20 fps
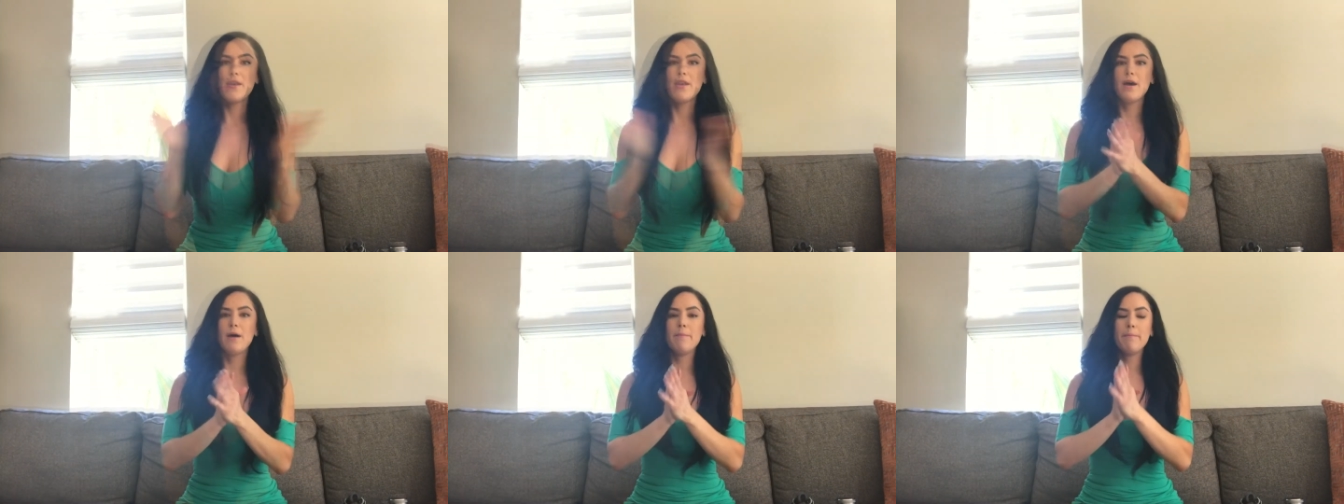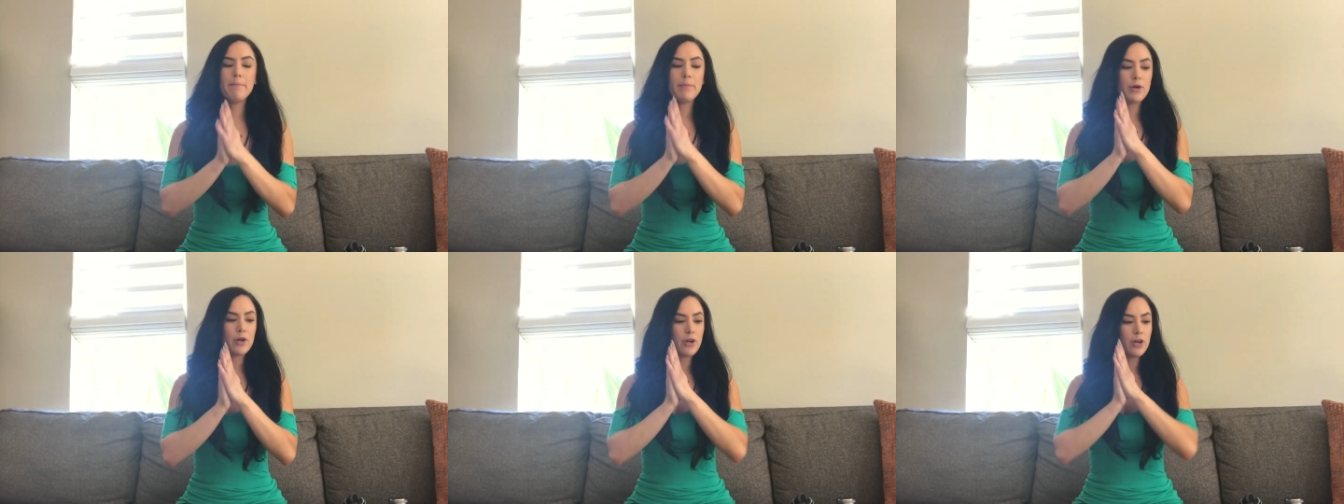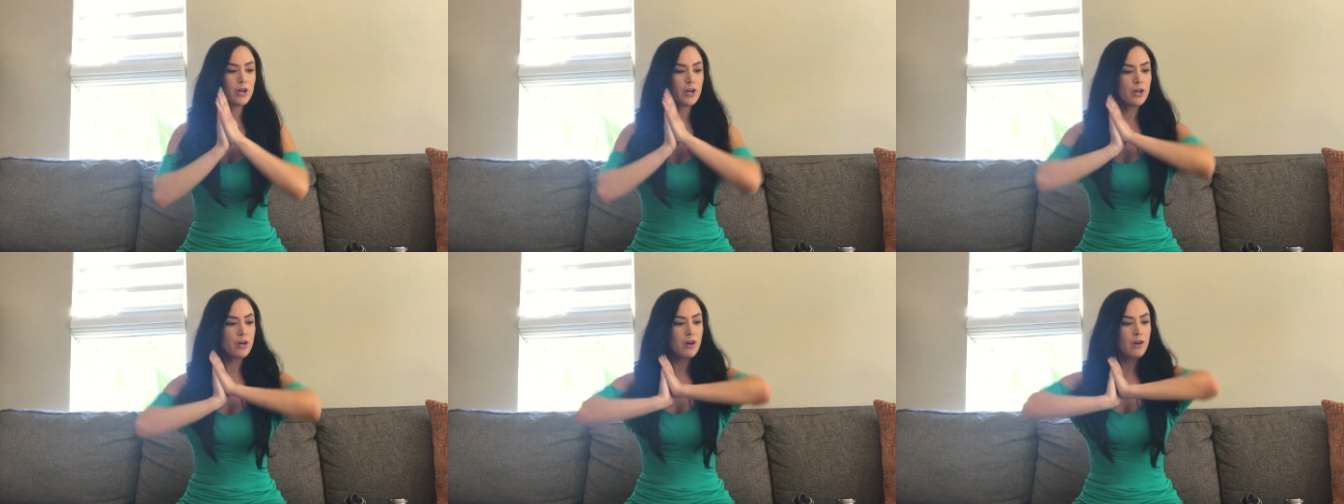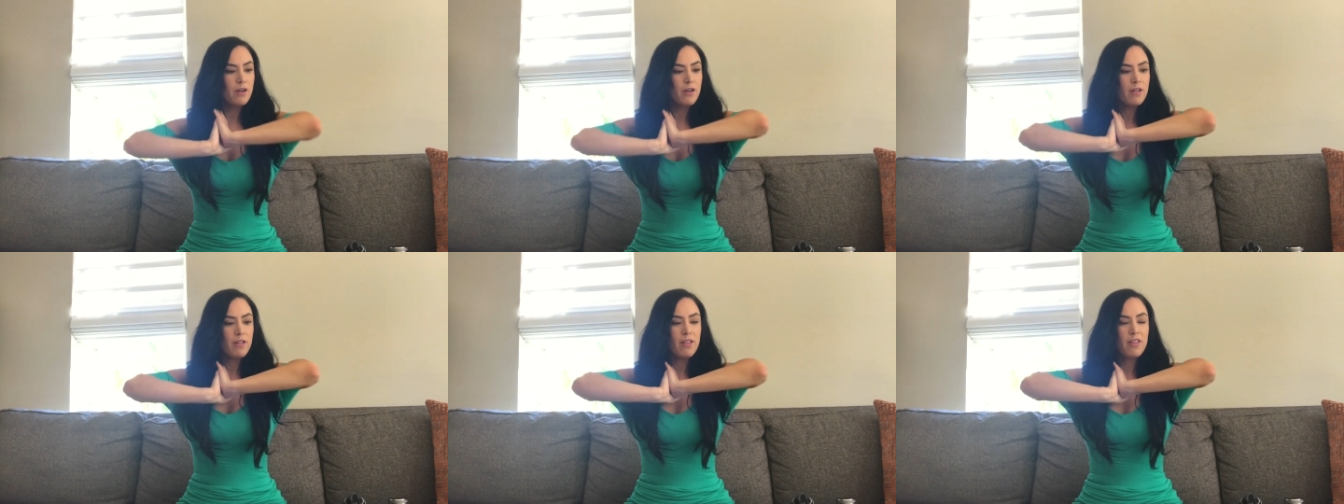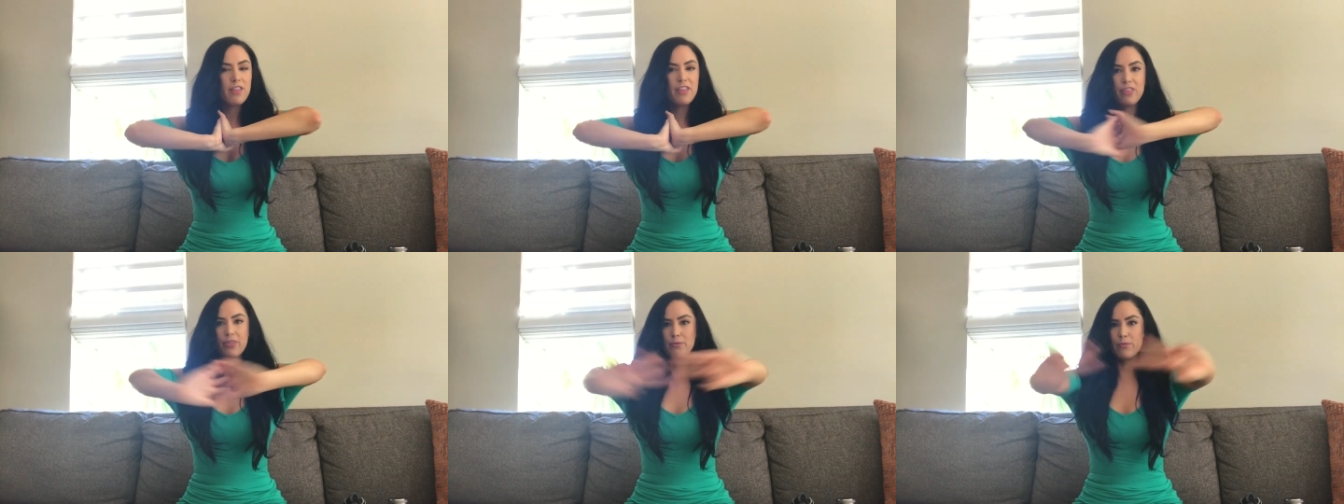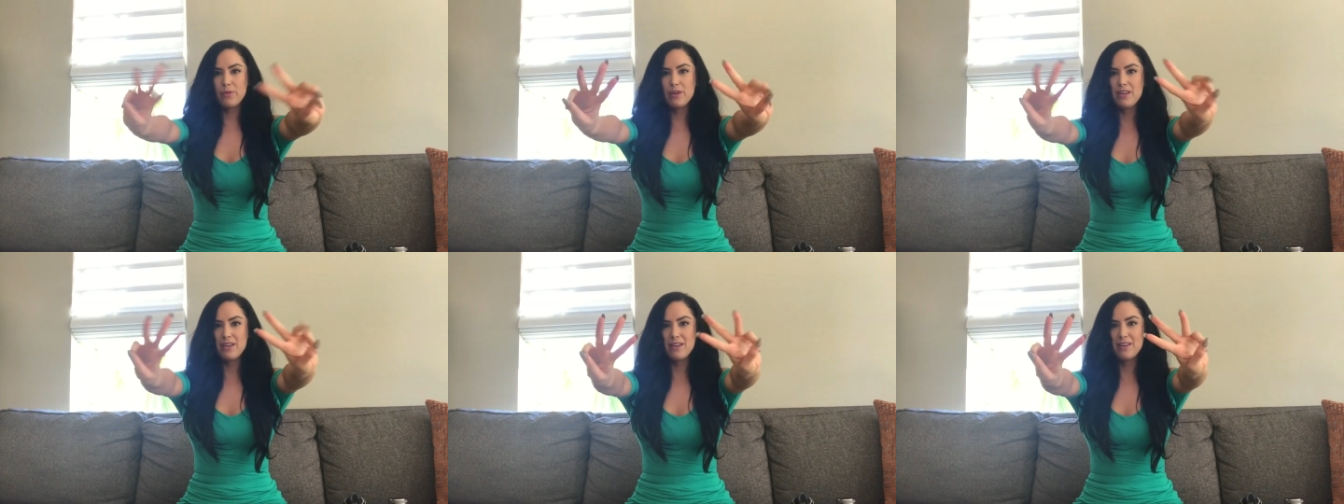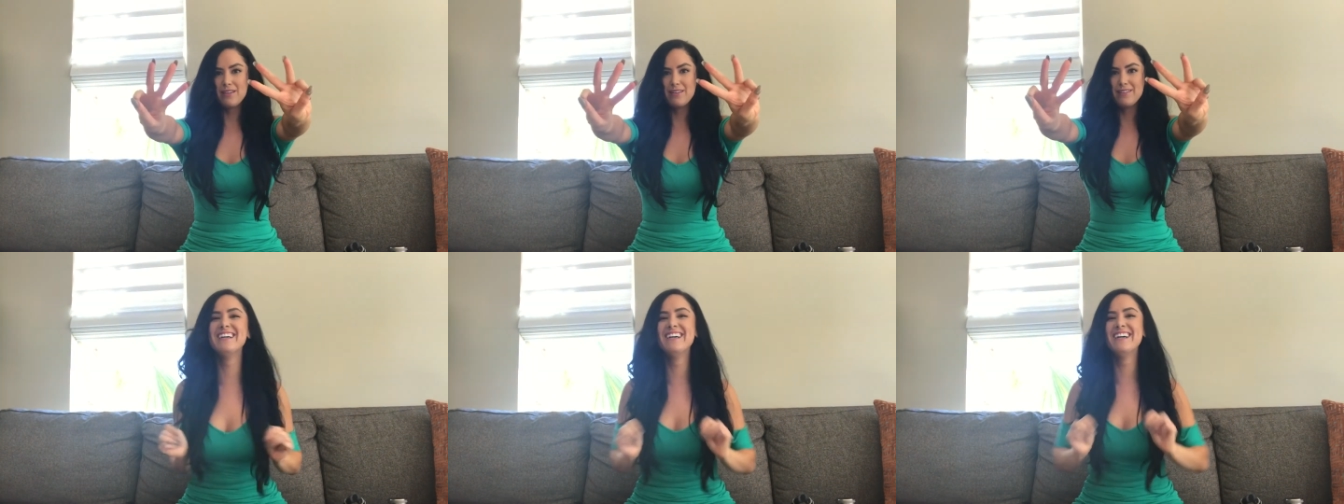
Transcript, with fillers: Number three.